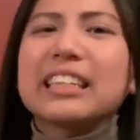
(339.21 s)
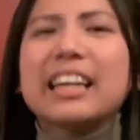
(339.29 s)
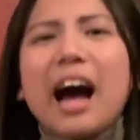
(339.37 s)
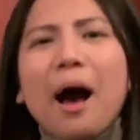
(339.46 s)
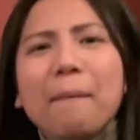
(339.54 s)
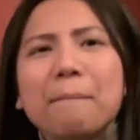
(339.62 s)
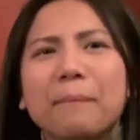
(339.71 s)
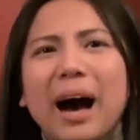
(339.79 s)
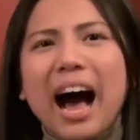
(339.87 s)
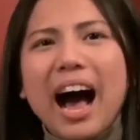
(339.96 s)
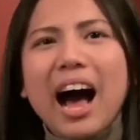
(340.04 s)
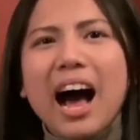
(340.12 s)
Come
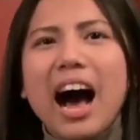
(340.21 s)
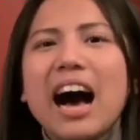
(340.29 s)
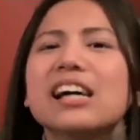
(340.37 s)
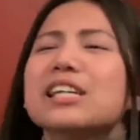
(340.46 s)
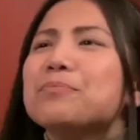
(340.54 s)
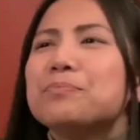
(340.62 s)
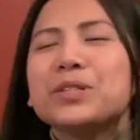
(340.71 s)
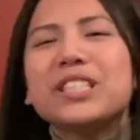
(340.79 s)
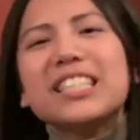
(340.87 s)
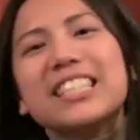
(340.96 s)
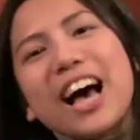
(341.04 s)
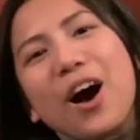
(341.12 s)
on.
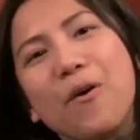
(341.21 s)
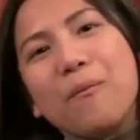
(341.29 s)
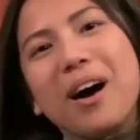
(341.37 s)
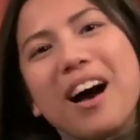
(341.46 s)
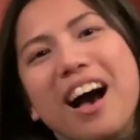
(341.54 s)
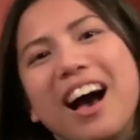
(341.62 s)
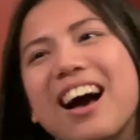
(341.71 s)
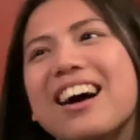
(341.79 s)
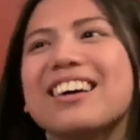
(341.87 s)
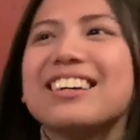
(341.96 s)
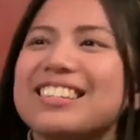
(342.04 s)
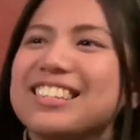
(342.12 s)
You know?
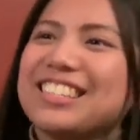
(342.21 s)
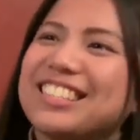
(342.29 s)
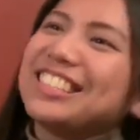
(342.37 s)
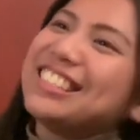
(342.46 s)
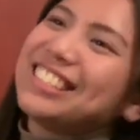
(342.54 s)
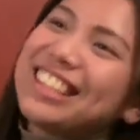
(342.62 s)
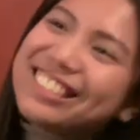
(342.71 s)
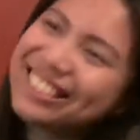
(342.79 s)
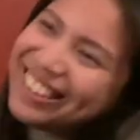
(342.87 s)
That's